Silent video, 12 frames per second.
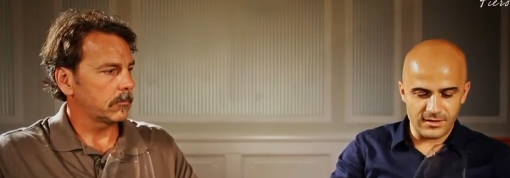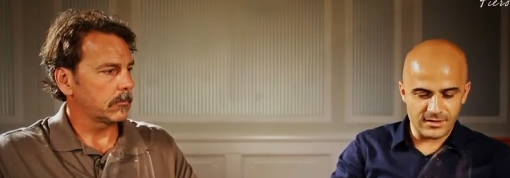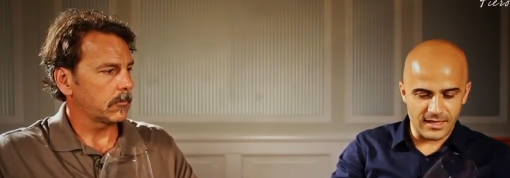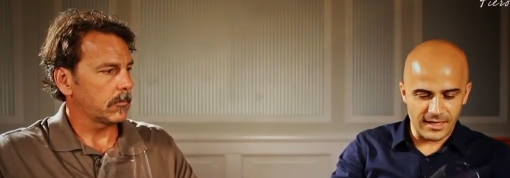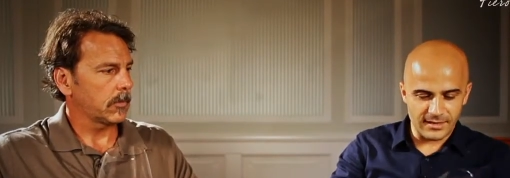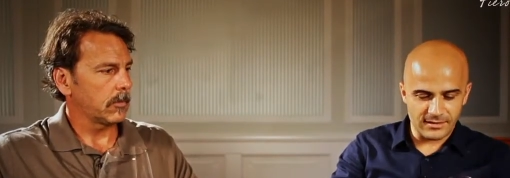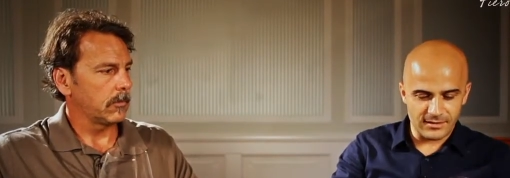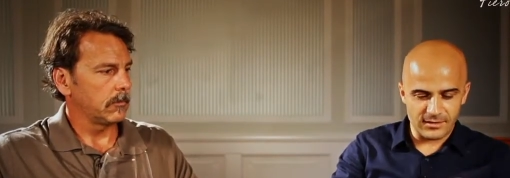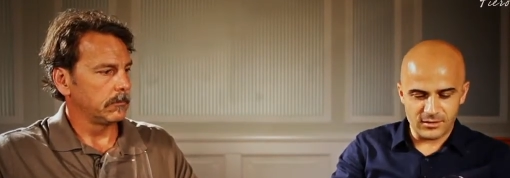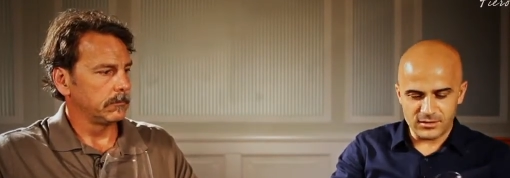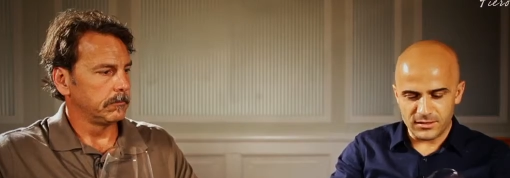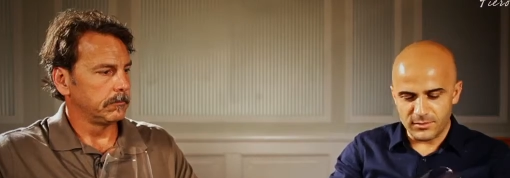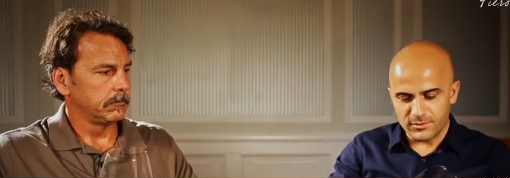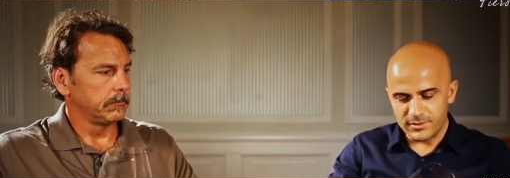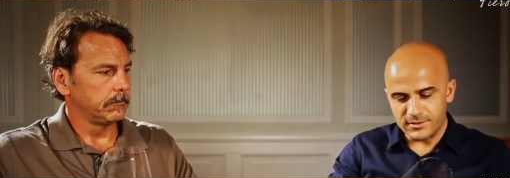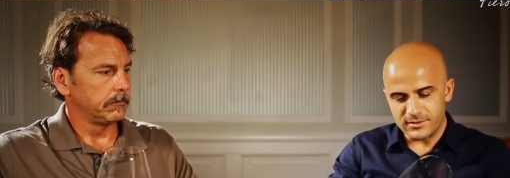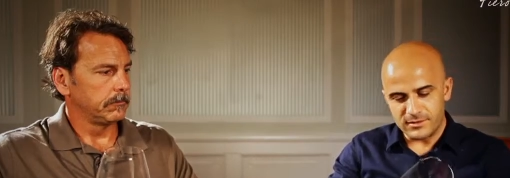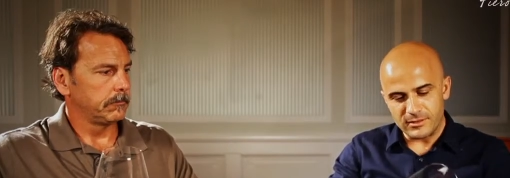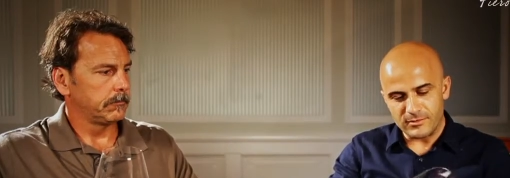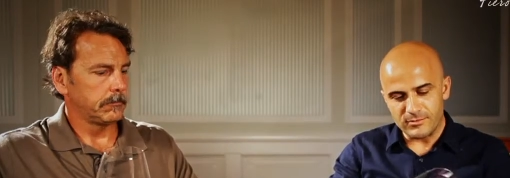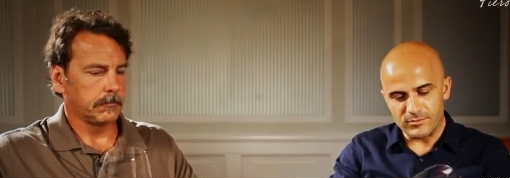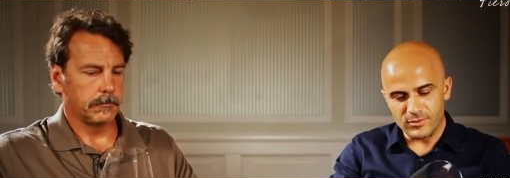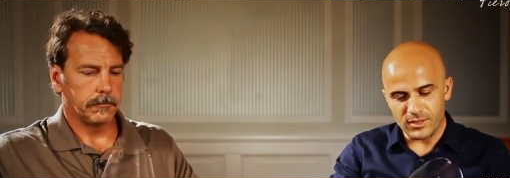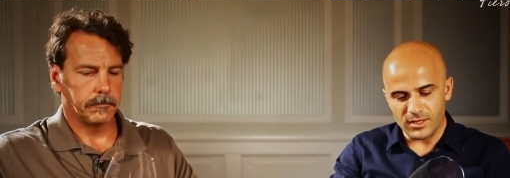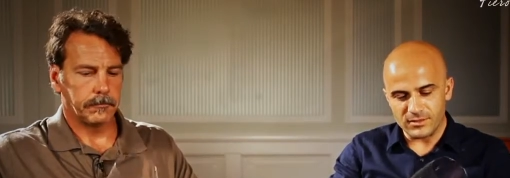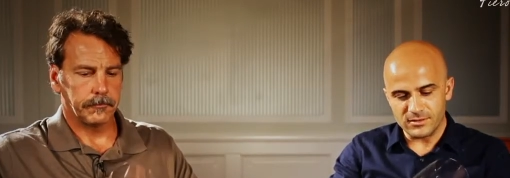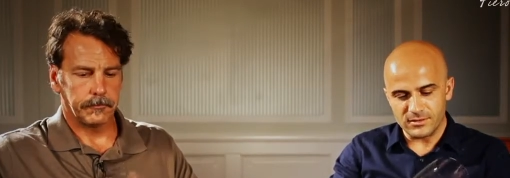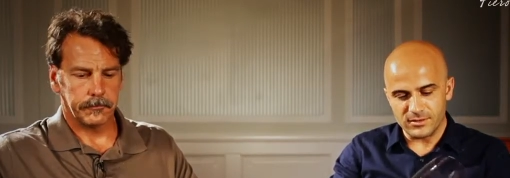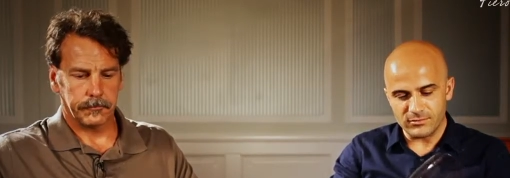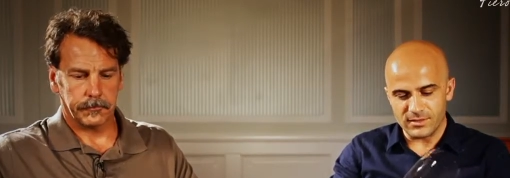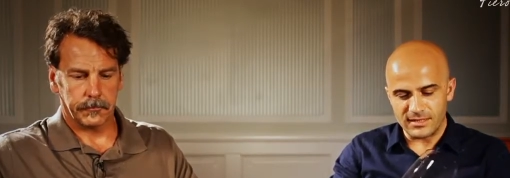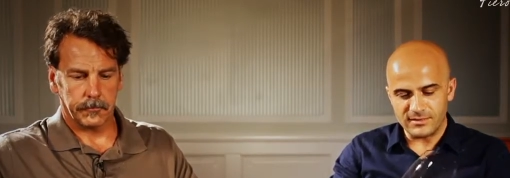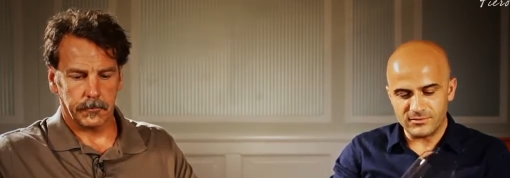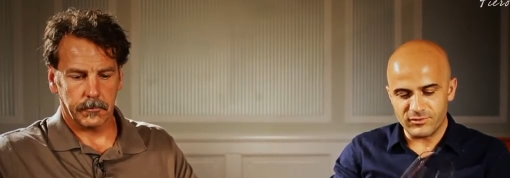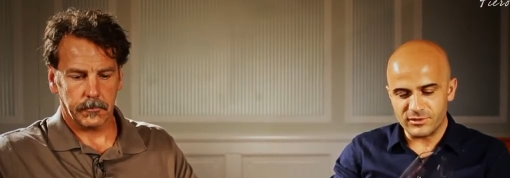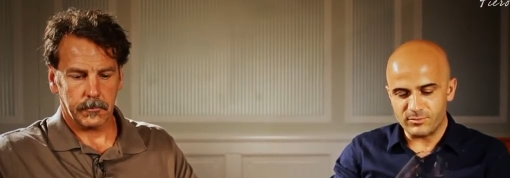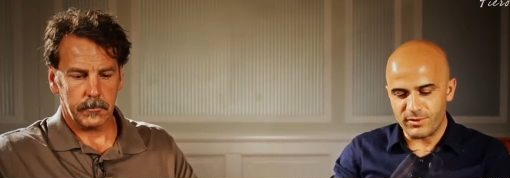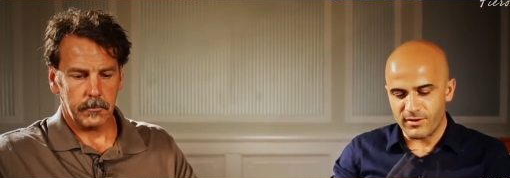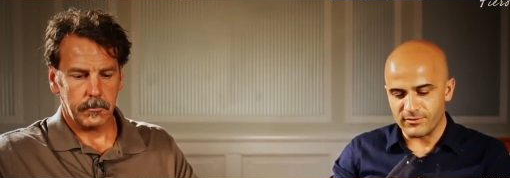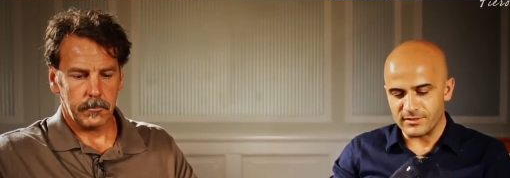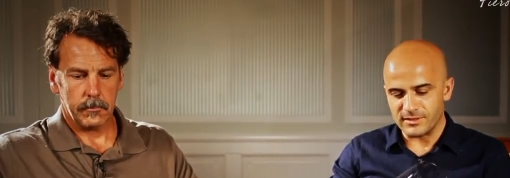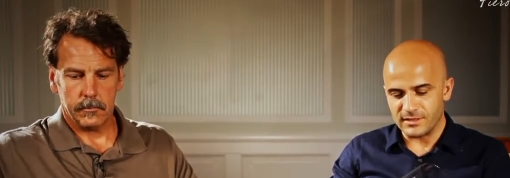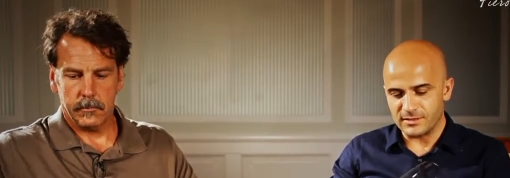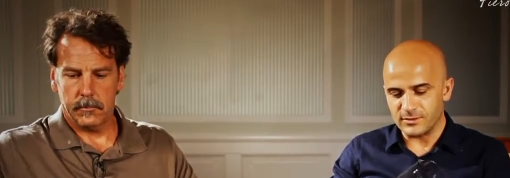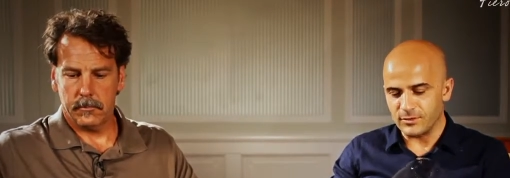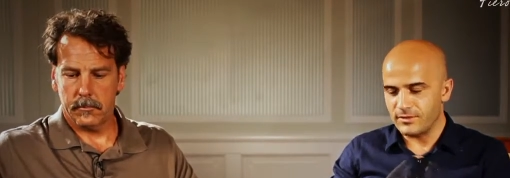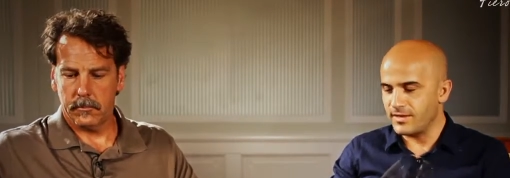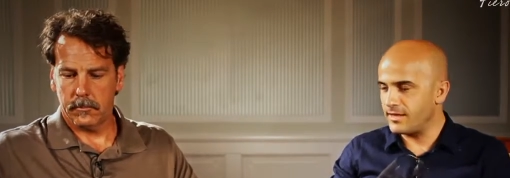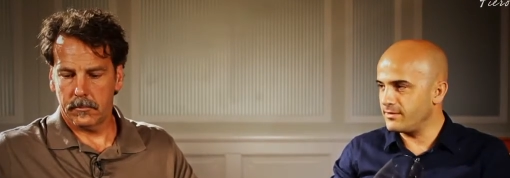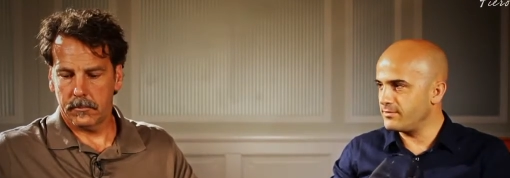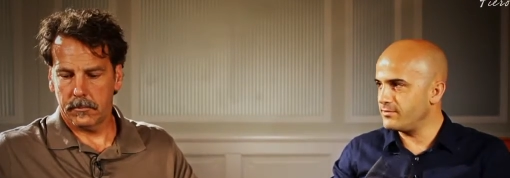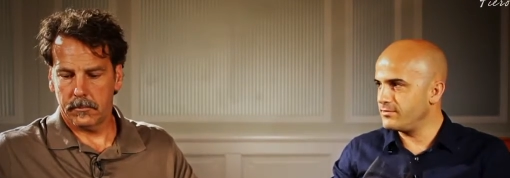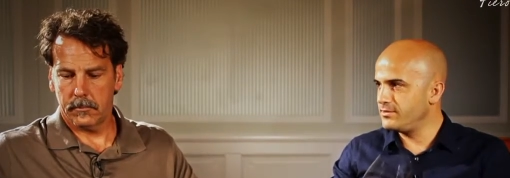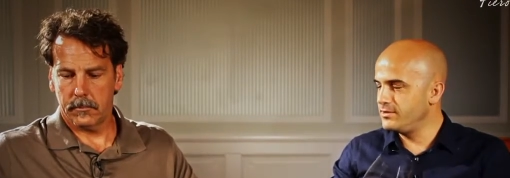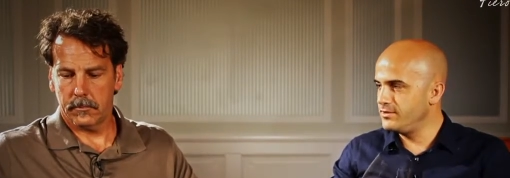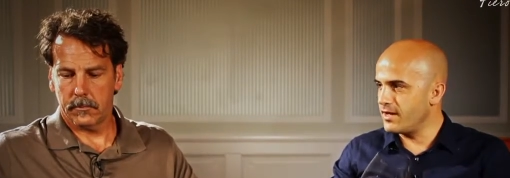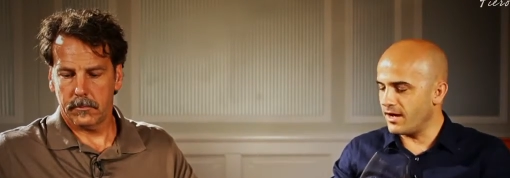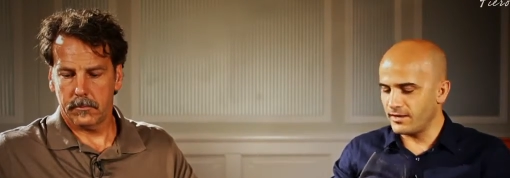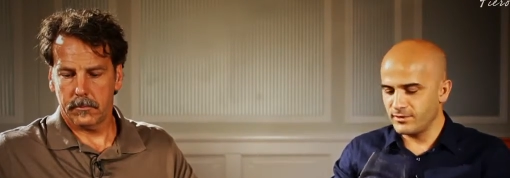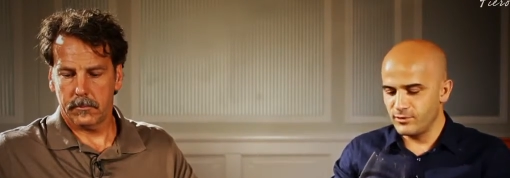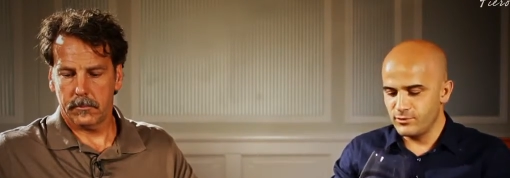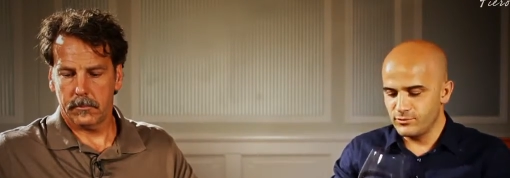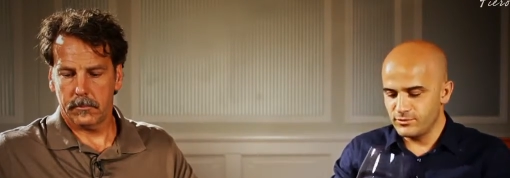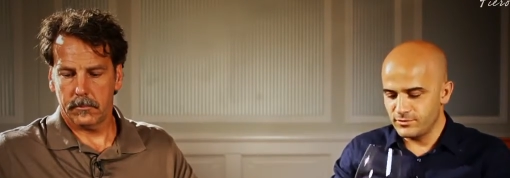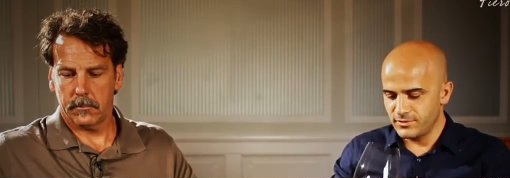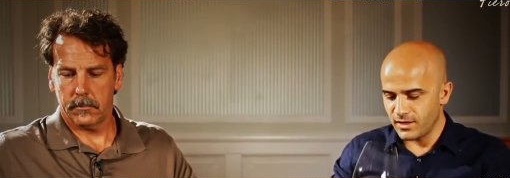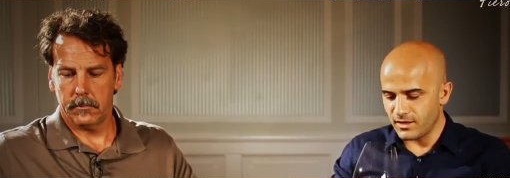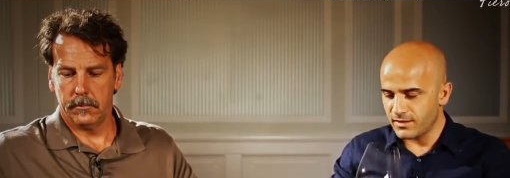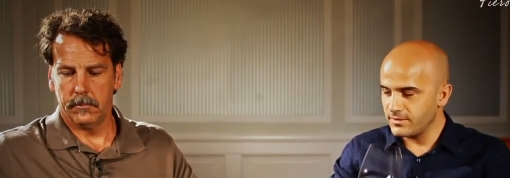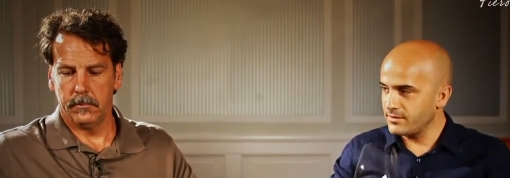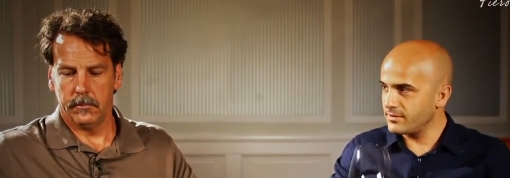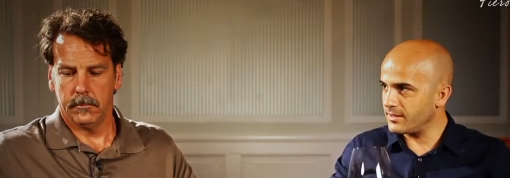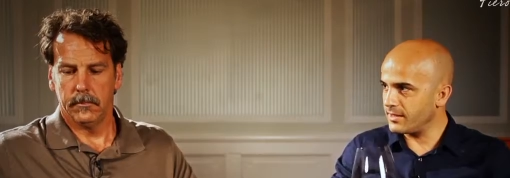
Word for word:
Speaker 1: it's like it's a little bit, yeah, it's a nice transparency. It's not that dark hued color,